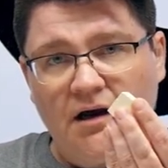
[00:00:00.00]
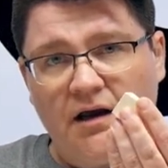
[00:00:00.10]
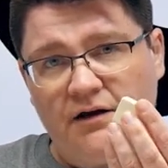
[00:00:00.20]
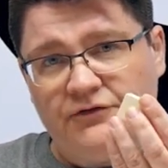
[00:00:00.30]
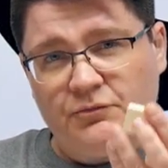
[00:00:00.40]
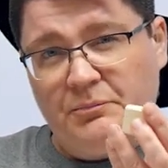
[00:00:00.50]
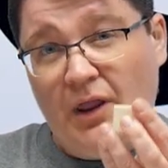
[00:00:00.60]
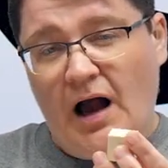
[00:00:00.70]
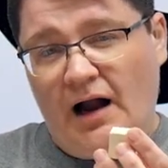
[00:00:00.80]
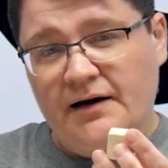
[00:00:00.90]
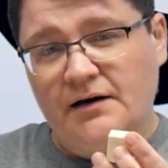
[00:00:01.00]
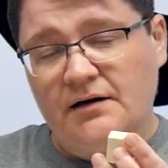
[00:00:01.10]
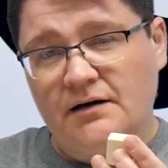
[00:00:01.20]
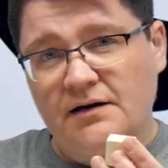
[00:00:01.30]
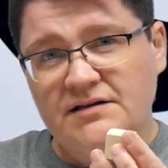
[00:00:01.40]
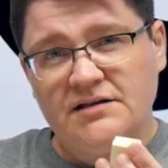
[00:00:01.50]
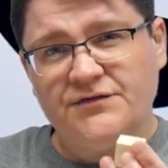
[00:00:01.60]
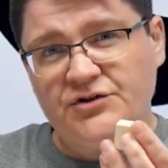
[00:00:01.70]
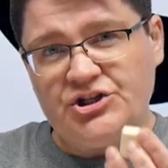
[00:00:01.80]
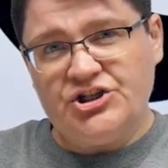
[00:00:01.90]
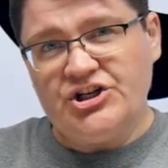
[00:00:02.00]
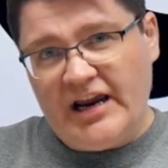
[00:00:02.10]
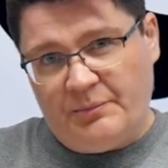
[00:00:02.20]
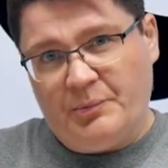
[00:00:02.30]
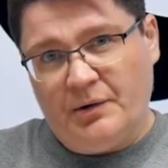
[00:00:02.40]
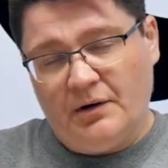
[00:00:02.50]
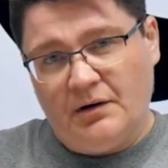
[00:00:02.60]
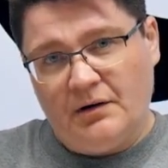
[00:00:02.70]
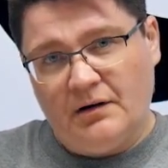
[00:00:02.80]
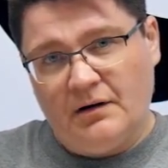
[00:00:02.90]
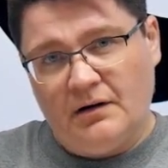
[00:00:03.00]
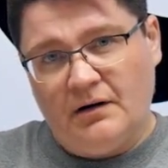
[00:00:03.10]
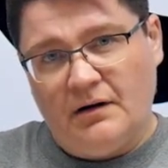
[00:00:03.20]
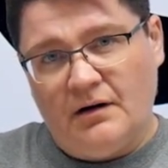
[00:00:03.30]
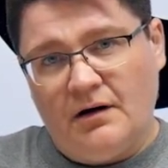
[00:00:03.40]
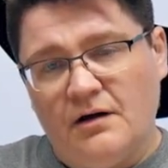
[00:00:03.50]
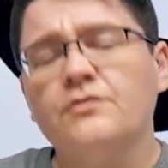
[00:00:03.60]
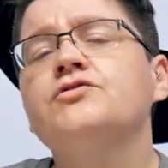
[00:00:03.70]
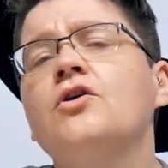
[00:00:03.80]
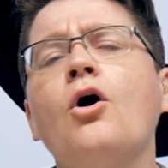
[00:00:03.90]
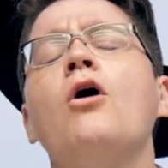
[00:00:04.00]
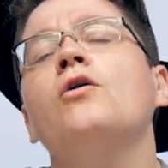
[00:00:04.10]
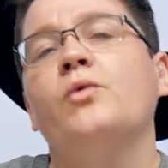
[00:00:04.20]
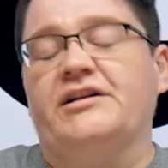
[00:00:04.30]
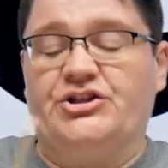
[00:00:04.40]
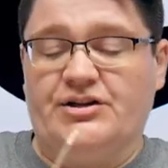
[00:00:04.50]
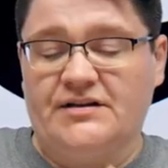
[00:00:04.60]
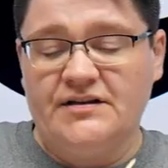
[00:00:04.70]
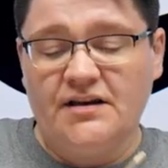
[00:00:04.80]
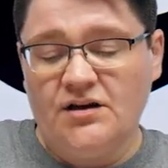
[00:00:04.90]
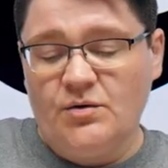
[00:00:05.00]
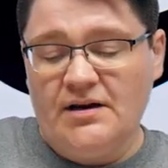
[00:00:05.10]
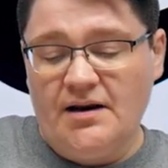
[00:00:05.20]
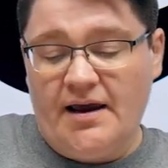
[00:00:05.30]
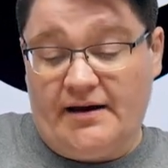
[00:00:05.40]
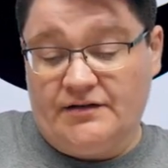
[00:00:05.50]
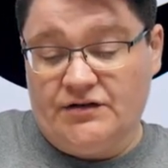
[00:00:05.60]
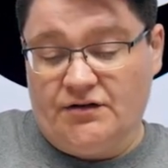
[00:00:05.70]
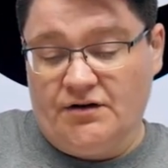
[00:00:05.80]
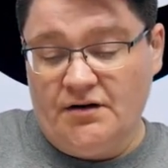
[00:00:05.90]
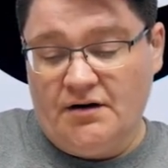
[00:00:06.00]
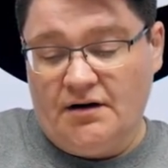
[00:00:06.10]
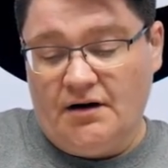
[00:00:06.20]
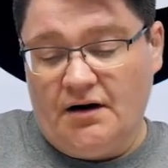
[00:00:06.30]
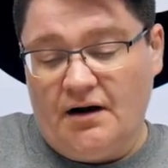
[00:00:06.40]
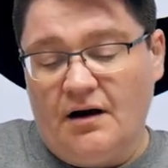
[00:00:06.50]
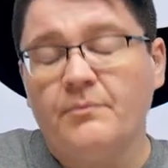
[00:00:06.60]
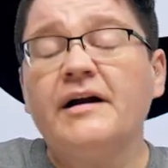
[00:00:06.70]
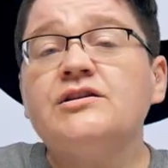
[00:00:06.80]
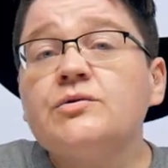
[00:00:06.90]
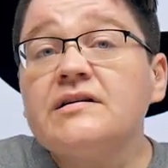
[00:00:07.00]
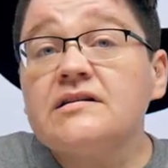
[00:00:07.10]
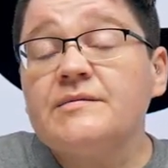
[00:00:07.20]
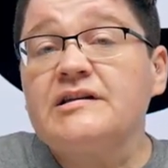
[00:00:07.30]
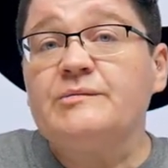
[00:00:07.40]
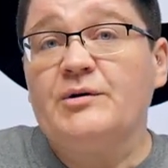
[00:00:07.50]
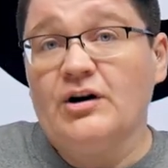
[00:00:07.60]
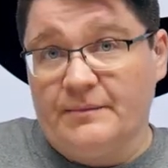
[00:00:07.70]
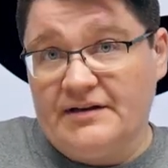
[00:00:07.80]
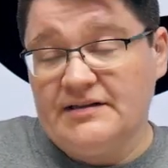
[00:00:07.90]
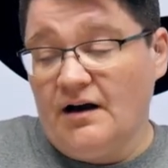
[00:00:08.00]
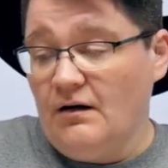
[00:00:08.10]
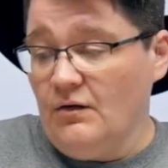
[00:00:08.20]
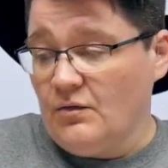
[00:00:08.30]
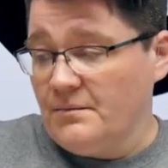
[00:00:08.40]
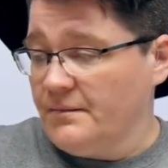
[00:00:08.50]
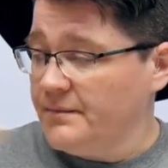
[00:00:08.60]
if your block is a different shape? Those are all questions that you can answer by doing some experiments at home.